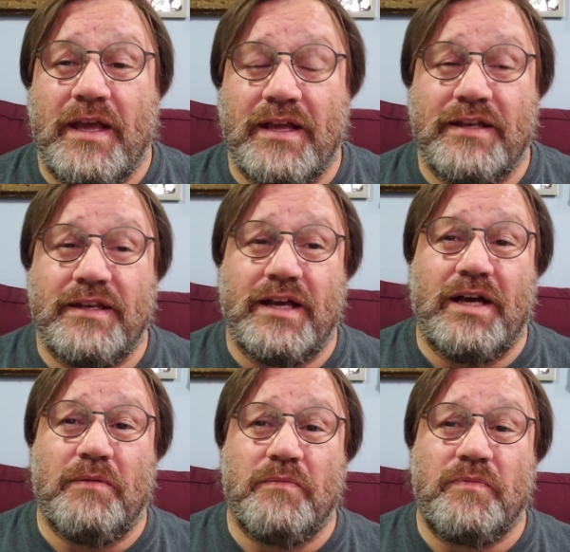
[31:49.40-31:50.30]
and
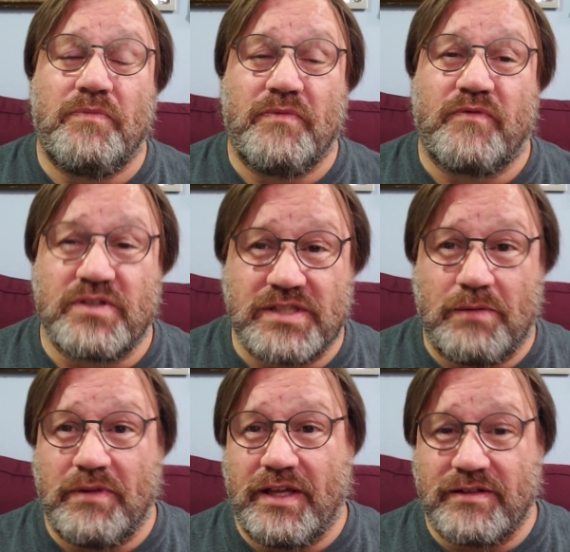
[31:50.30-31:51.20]
for
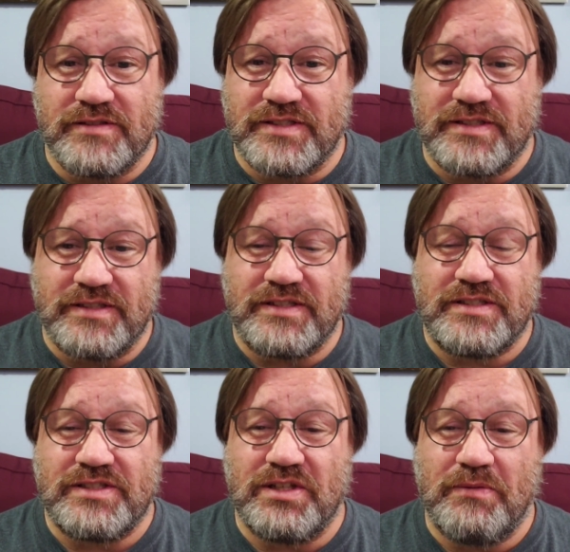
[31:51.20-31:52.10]
some letters, and
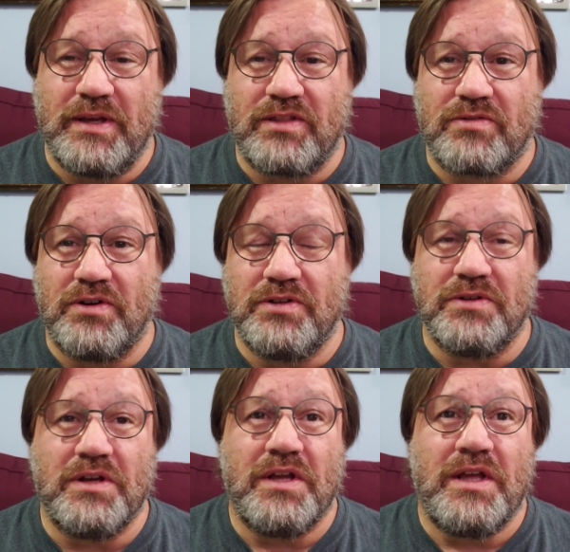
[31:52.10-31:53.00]
so it might throw you.
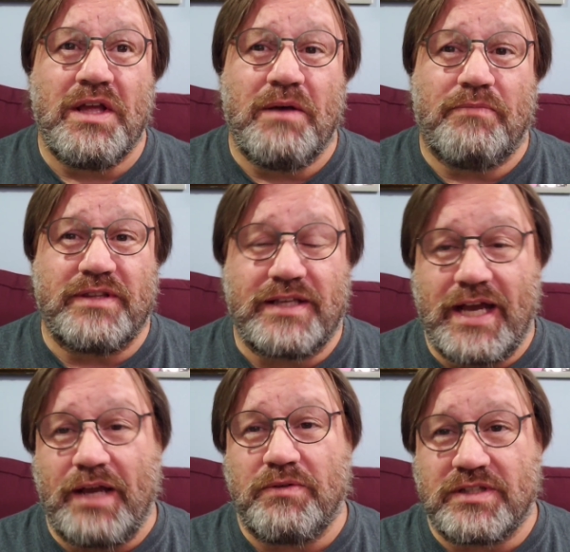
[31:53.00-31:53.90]
But the
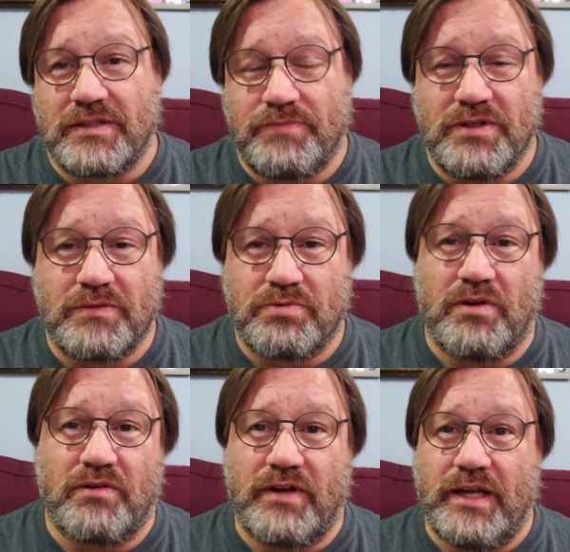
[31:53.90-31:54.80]
guy with the computer
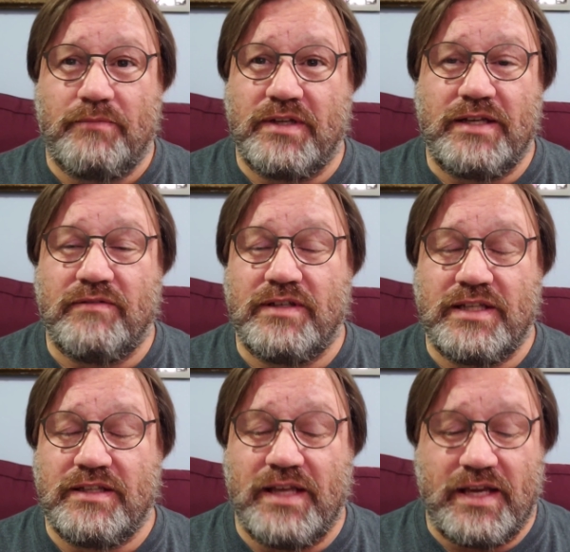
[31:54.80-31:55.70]
program didn't even
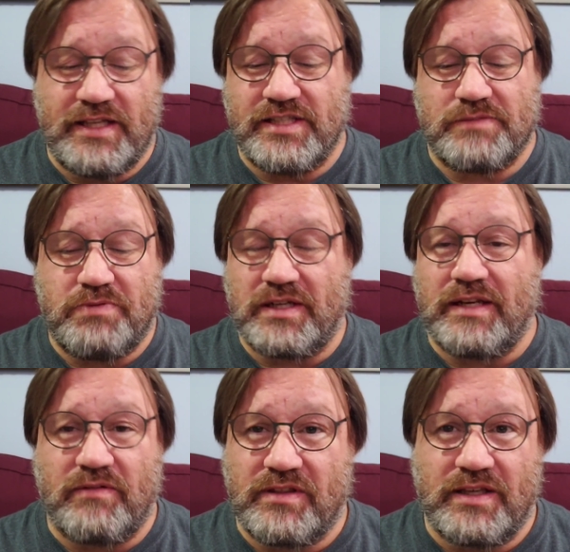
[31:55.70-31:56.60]
need that. He just plugged
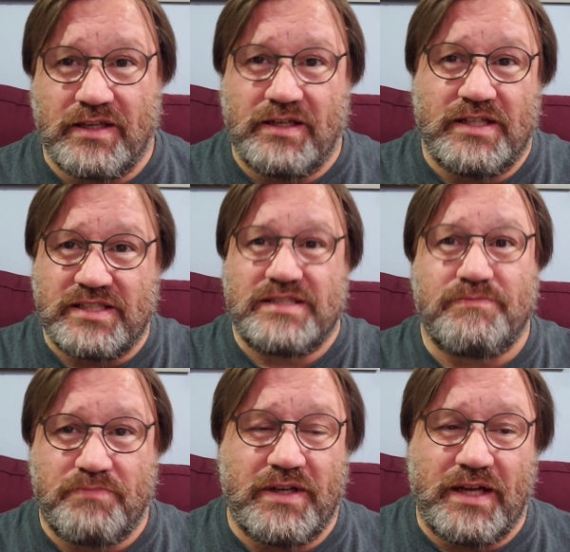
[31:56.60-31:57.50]
everything in and it
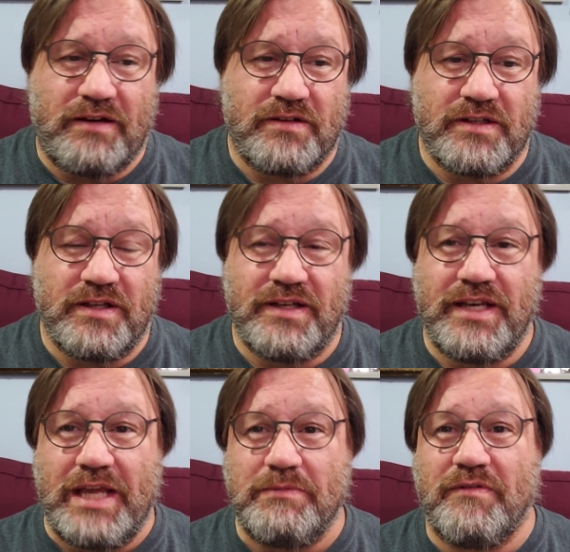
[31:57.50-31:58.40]
spit out a
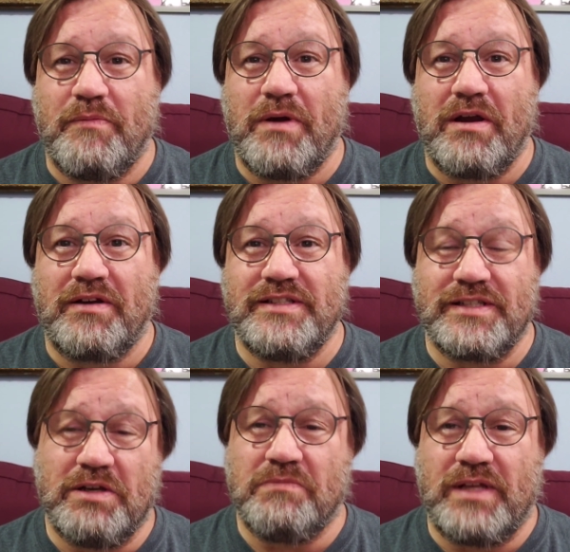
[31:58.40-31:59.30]
name of a park. He's
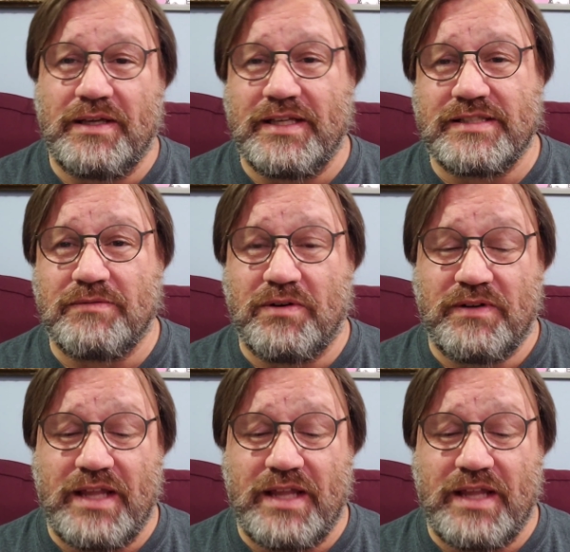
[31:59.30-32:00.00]
like, oh, well, I guess I'm going